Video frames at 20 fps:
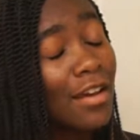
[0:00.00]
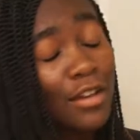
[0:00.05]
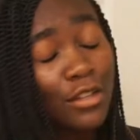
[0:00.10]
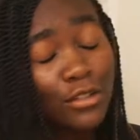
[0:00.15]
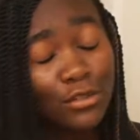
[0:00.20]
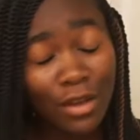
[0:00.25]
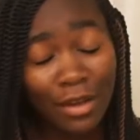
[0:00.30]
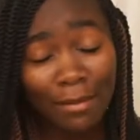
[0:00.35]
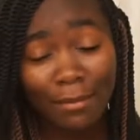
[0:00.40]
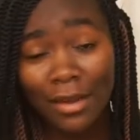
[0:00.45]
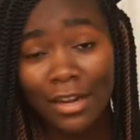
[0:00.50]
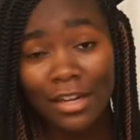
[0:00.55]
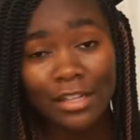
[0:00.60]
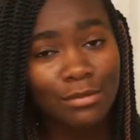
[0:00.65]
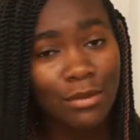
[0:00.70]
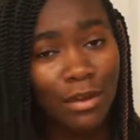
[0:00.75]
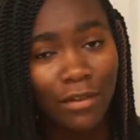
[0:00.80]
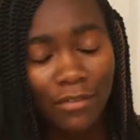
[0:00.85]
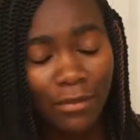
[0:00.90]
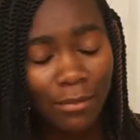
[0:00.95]
so I might as
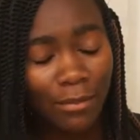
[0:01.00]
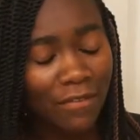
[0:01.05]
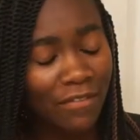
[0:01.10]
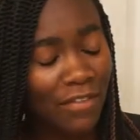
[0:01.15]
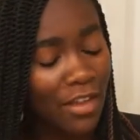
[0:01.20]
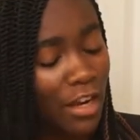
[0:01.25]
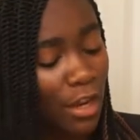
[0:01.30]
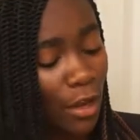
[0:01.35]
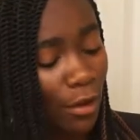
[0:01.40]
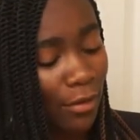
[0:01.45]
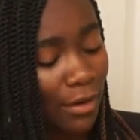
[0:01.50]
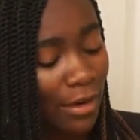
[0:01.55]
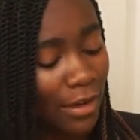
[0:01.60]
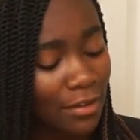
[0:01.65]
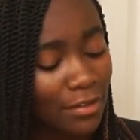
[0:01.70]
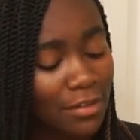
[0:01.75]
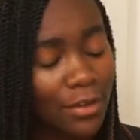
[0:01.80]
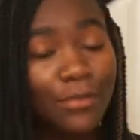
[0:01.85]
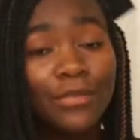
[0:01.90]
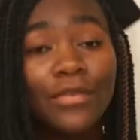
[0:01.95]
well film a video in it.